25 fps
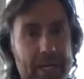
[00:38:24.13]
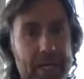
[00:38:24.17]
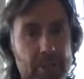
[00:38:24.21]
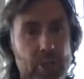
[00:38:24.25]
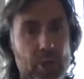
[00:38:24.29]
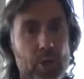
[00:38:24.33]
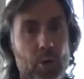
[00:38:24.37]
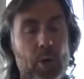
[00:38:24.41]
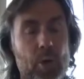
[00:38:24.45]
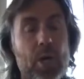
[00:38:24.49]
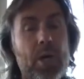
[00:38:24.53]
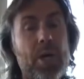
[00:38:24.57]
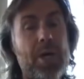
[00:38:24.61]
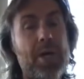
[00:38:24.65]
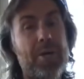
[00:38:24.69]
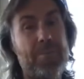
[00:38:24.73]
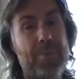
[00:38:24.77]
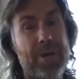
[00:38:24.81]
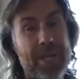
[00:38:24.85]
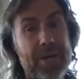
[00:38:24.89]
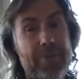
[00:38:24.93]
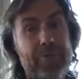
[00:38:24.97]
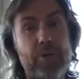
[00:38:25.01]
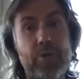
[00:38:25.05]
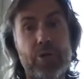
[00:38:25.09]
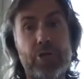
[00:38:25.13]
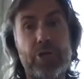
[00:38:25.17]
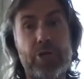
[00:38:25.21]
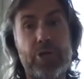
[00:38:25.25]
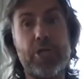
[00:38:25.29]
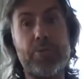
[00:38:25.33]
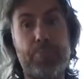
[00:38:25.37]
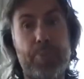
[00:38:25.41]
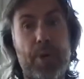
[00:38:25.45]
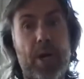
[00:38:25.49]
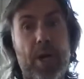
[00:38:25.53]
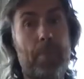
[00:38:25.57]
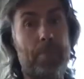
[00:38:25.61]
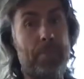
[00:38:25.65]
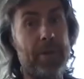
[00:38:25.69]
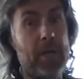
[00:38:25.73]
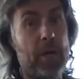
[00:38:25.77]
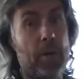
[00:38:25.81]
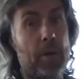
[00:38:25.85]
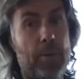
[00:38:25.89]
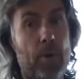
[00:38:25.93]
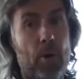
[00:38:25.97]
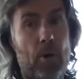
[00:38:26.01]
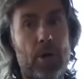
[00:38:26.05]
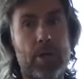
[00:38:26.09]
So, but if you just brought me
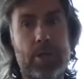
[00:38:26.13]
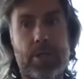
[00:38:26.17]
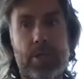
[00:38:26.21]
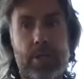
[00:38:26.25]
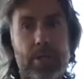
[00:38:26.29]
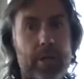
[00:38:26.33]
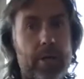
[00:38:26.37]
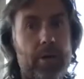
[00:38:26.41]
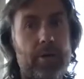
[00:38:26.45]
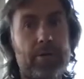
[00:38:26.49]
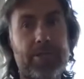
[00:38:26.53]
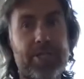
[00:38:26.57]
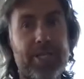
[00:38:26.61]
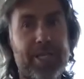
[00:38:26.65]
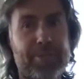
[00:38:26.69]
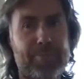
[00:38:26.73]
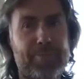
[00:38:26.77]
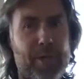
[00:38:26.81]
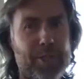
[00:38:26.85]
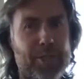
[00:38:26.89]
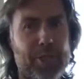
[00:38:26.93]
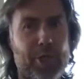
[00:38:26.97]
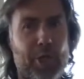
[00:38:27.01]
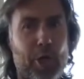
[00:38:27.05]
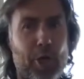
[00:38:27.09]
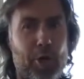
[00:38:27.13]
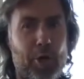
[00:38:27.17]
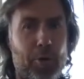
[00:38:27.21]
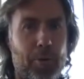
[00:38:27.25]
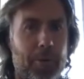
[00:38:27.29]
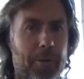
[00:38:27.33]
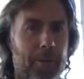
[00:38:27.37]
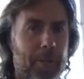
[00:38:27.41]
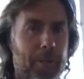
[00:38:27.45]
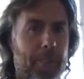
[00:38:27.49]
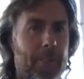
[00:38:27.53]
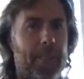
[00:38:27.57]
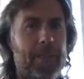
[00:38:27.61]
on board, 6 months ago,